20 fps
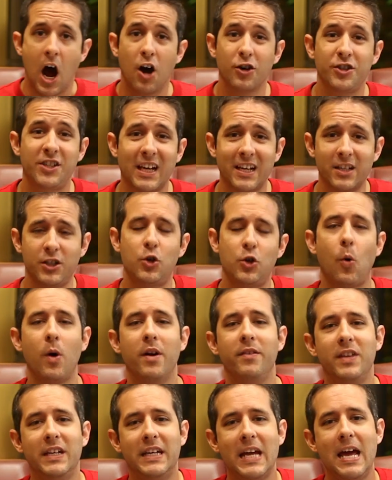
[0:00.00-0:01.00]
Our second
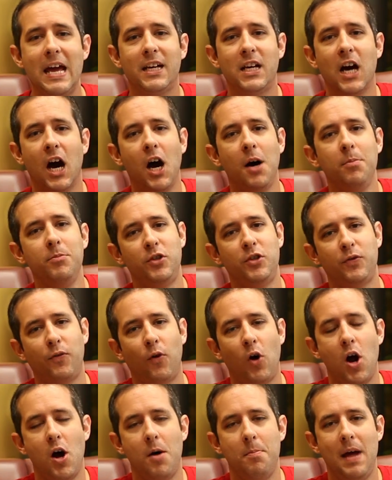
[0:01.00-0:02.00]
story of the day comes
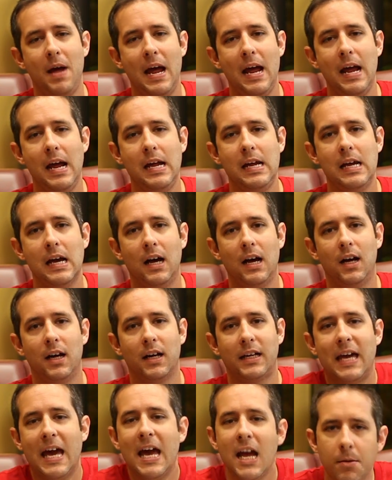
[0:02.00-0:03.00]
from a,
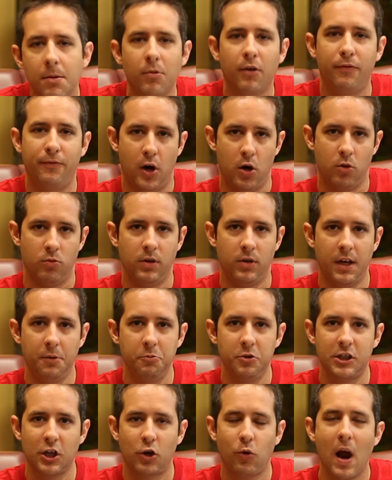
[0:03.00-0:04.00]
uh, a camera phone. It
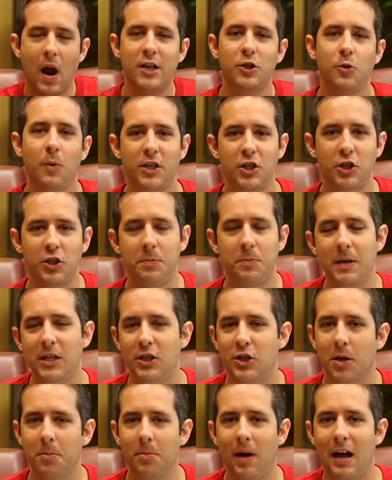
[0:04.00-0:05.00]
was a graduation
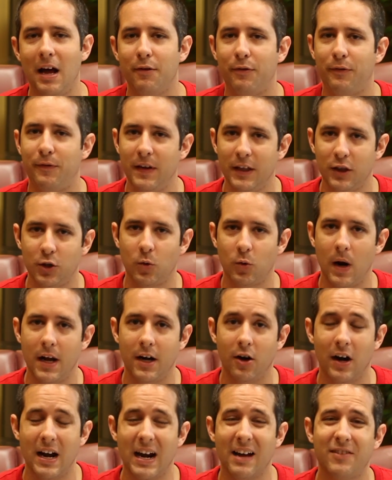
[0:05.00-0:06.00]
speech done by a fifth
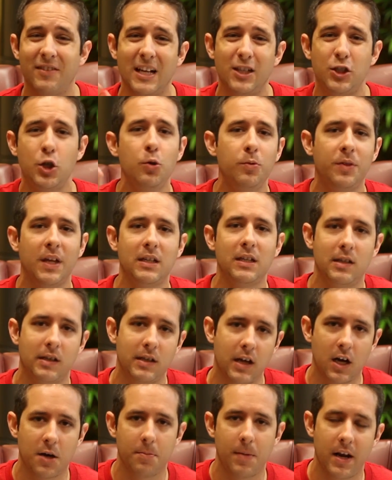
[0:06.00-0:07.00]
grader, and I've got two things to
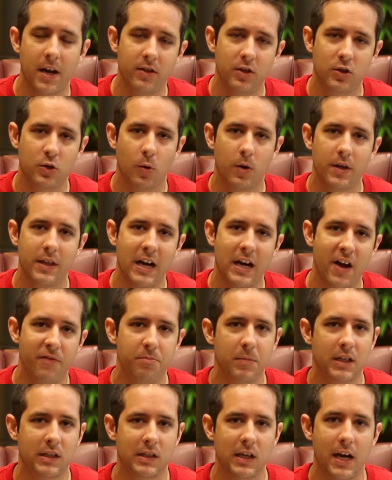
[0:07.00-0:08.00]
talk about in this story that have
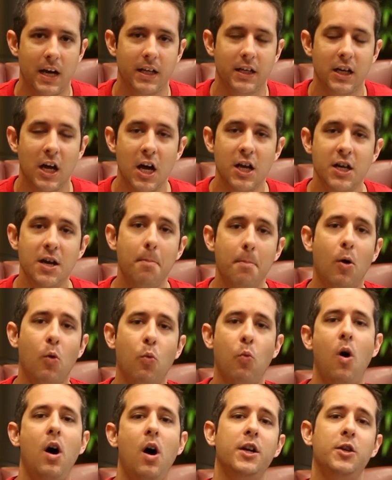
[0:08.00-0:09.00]
me excited. Number
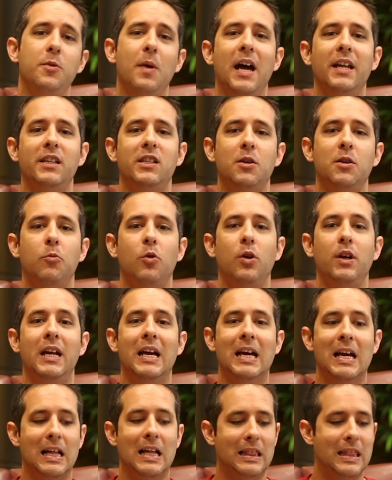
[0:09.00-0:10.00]
one, you had someone
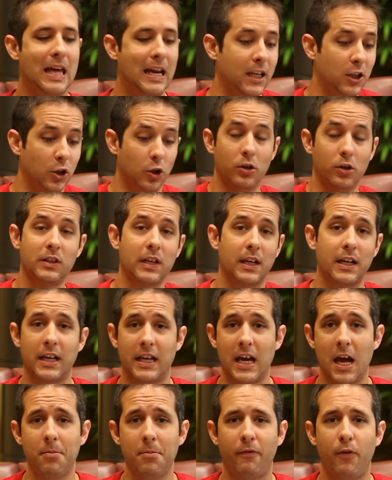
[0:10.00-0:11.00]
that it looks like a
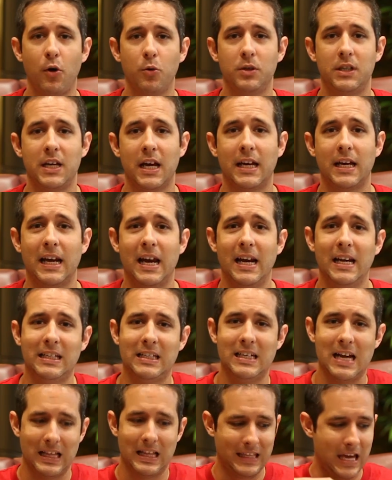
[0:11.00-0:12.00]
camera phone was taken, and
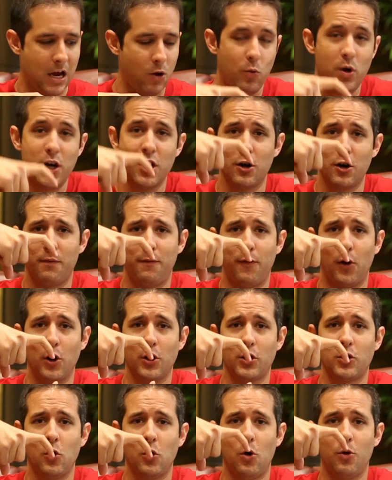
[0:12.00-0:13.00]
it's not that weird
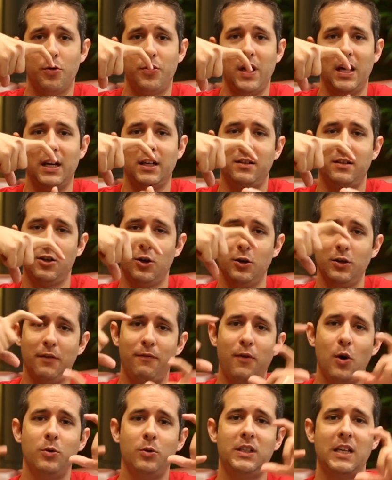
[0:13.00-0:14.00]
vertical thing. Turn the
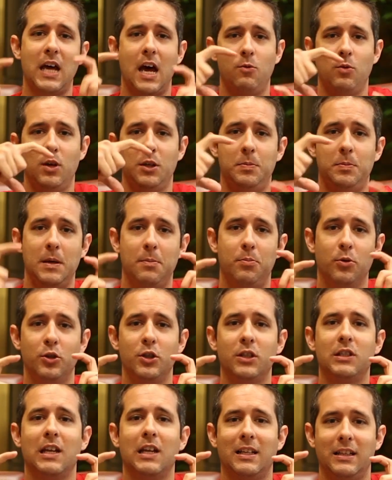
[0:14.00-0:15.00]
phone sideways, people,
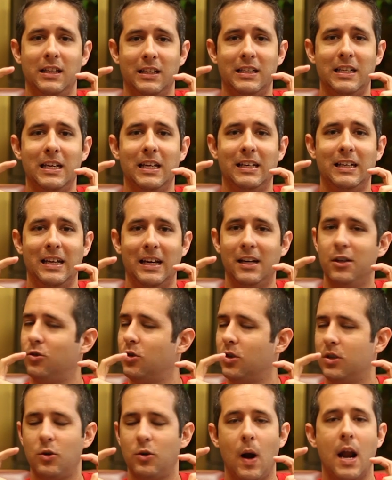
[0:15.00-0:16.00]
just like this kid did. It
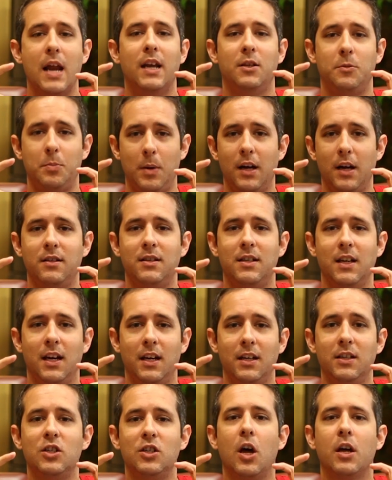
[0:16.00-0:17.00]
was great. His parents did
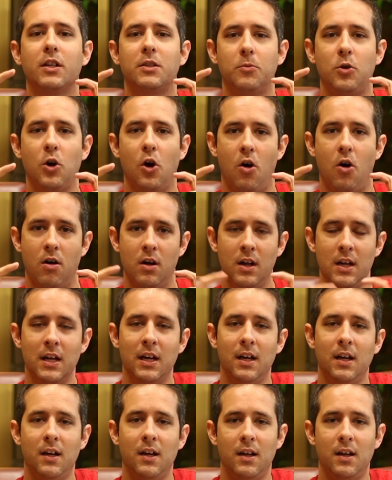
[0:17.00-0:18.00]
it. It's an awesome call.
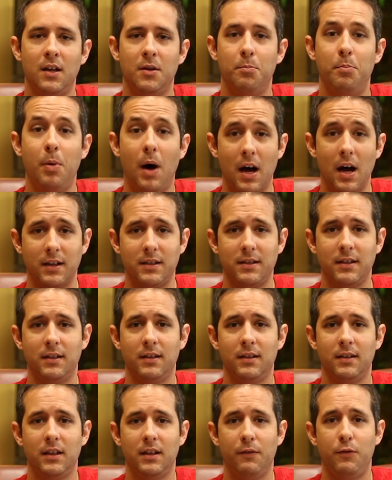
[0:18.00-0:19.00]
But
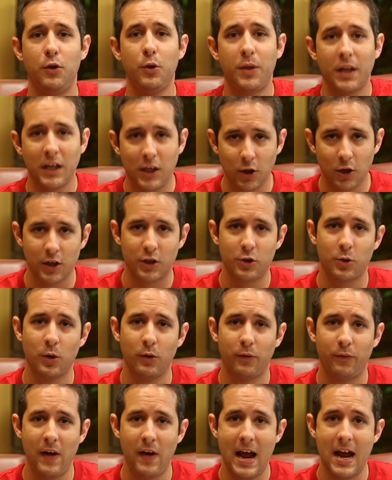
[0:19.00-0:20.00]
if you think you're a
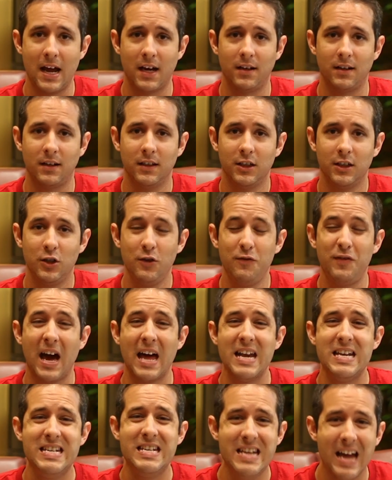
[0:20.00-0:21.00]
true fan, you've
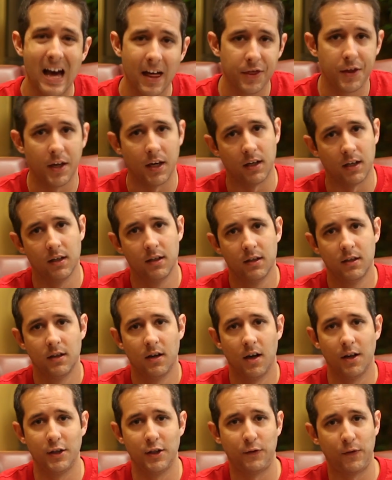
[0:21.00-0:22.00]
got nothing
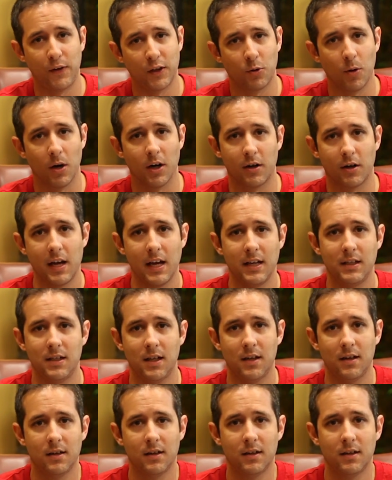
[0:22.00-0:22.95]
on this fifth grader, Casey.